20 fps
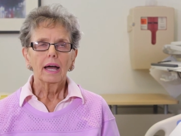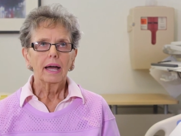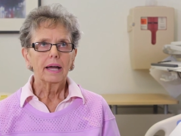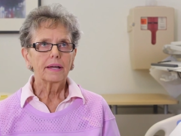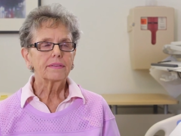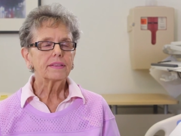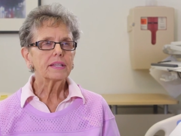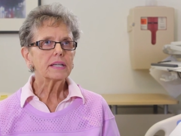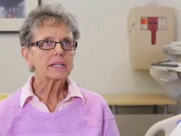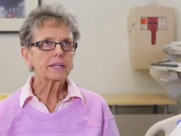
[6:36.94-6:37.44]

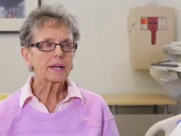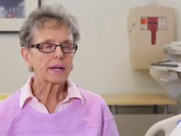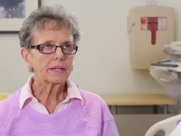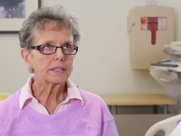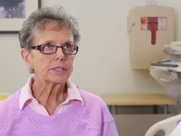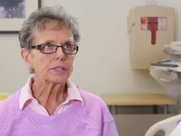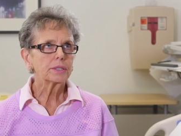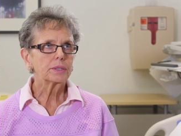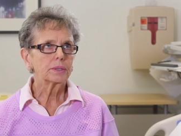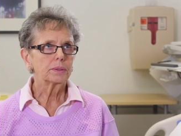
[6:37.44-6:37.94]
I think
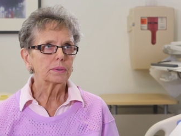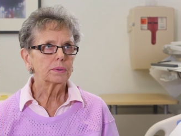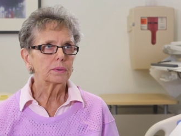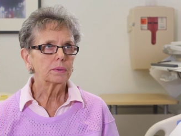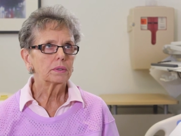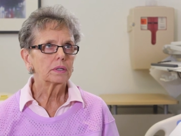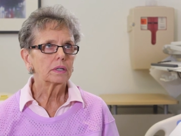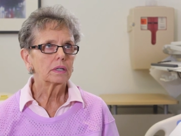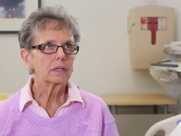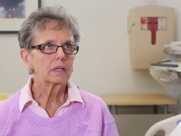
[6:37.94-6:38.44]
I
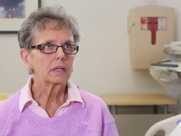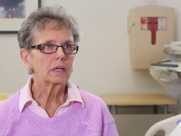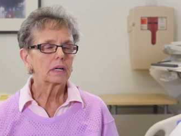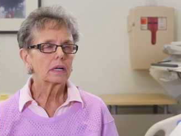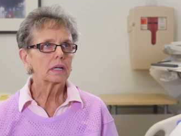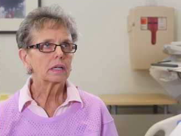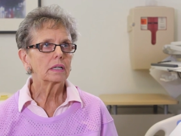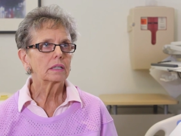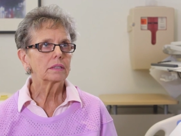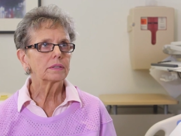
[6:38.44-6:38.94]
do.
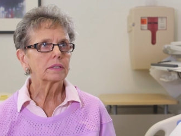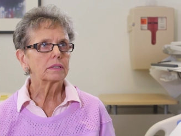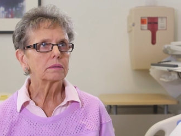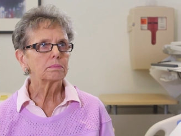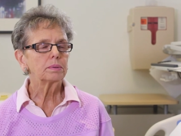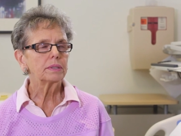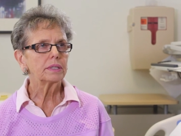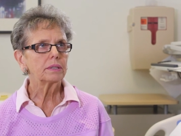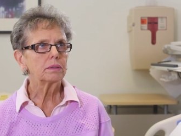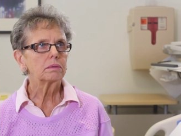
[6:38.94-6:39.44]
Uh,
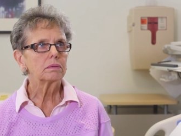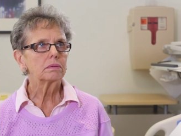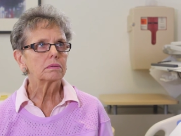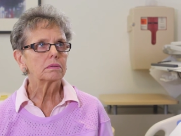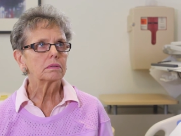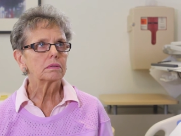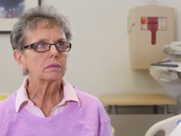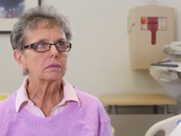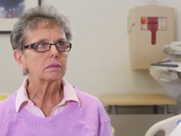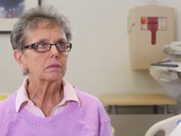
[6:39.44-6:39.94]
there'd be
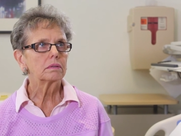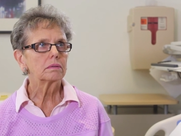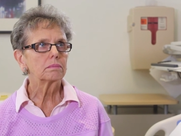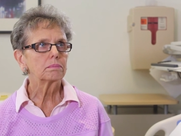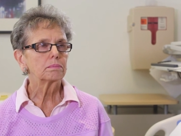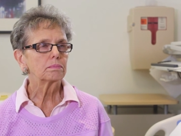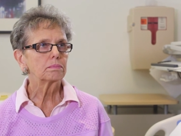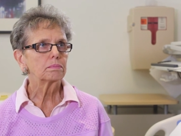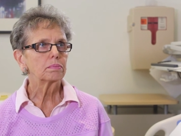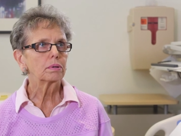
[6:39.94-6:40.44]

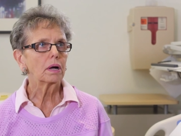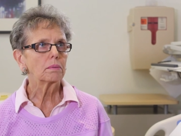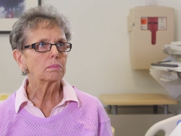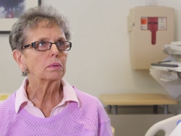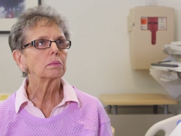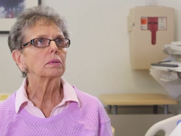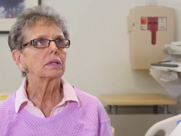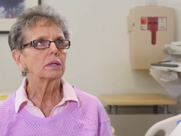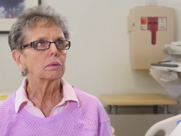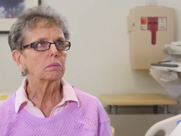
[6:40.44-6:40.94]

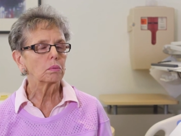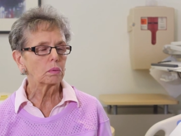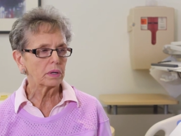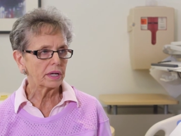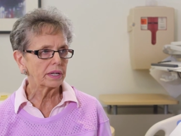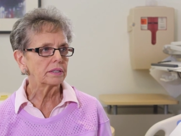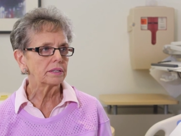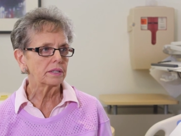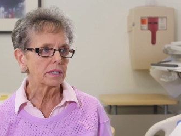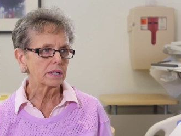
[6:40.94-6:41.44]
probably
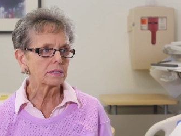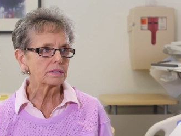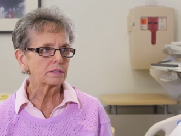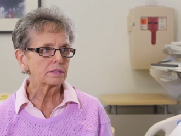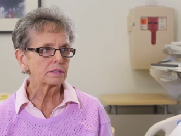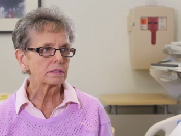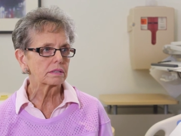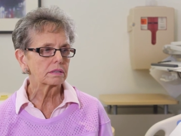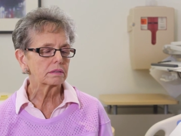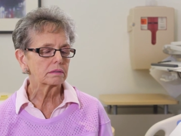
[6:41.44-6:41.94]

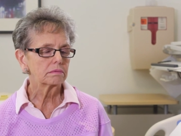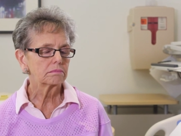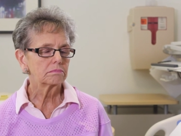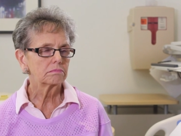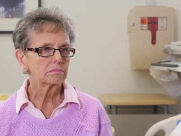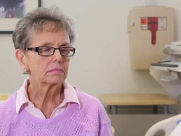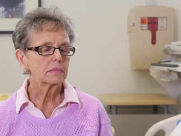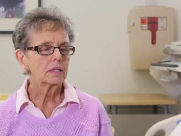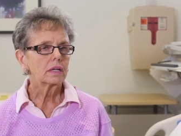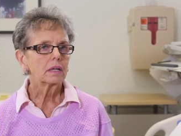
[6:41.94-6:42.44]
redness mm
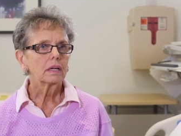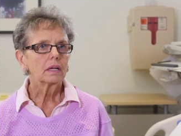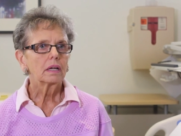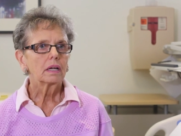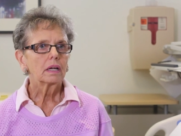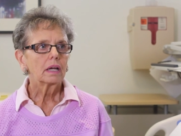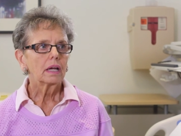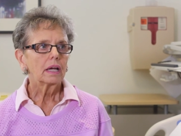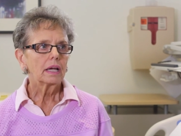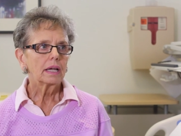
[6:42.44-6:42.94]
-hmm.
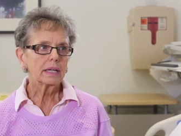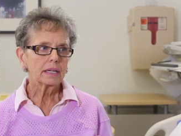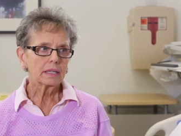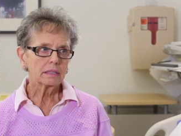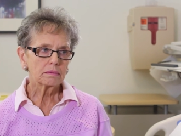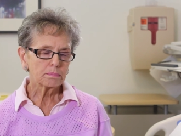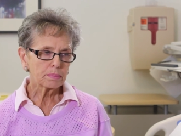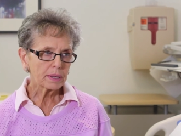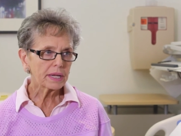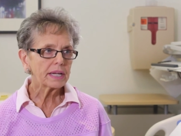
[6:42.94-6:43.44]

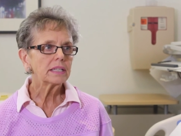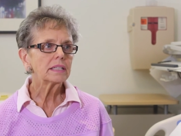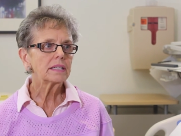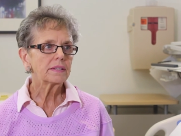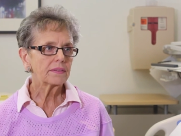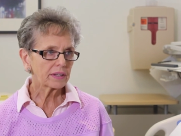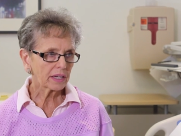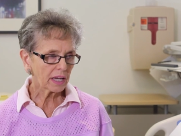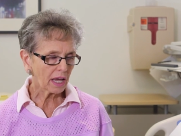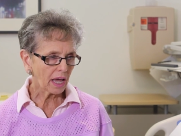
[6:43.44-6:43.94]
and pain
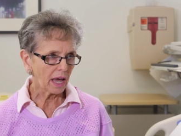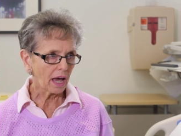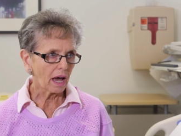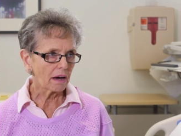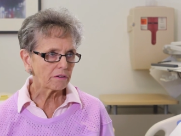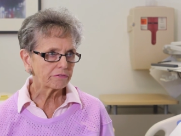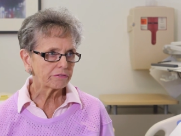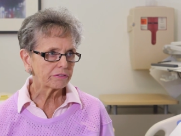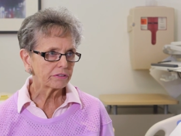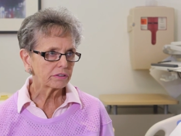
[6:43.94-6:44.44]
in the
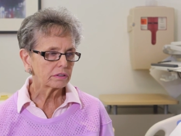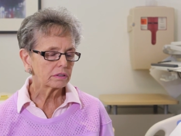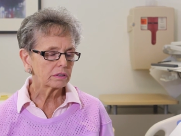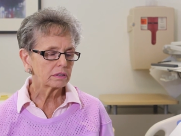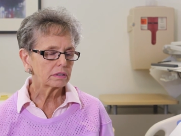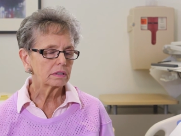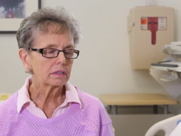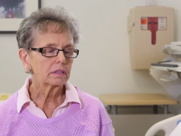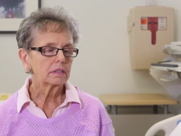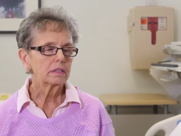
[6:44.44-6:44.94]
calf mm
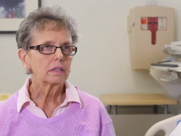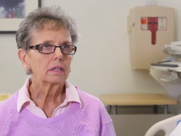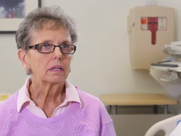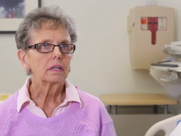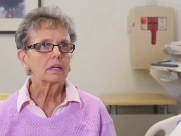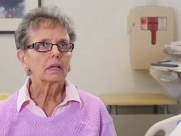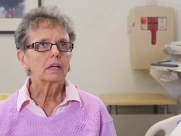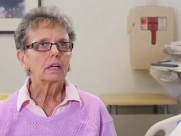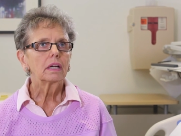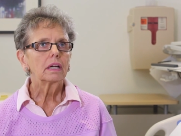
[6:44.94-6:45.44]
-hmm.
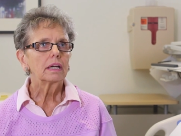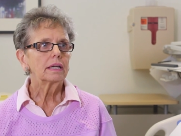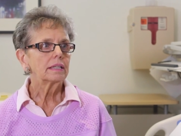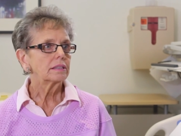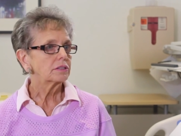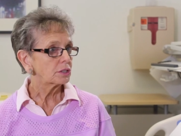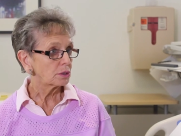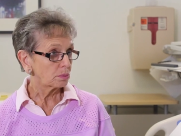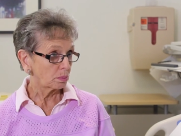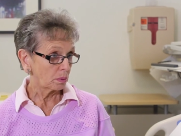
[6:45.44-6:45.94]

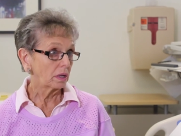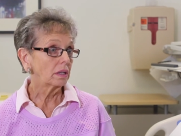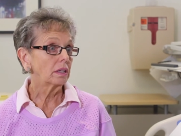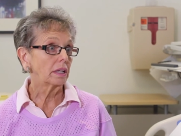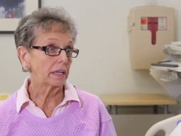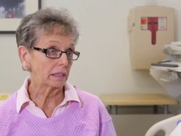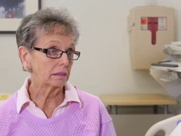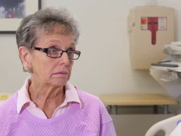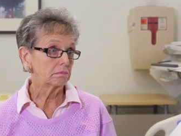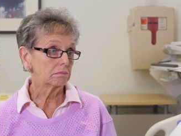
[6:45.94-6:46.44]
and
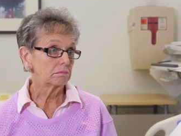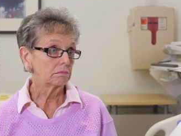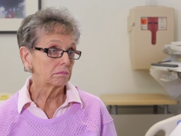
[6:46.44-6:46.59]
swelling.